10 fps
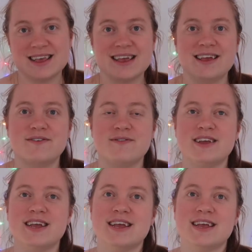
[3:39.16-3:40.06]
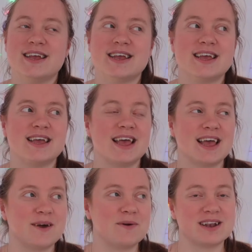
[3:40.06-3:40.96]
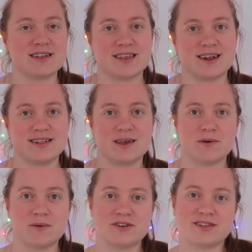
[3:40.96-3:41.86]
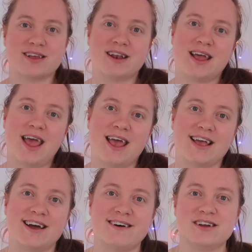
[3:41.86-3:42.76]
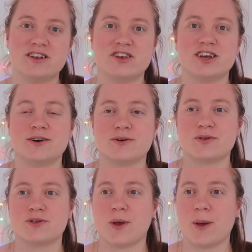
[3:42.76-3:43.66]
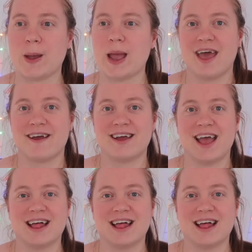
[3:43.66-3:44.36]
the evening we decided that we were just gonna hang out and chill so Harry,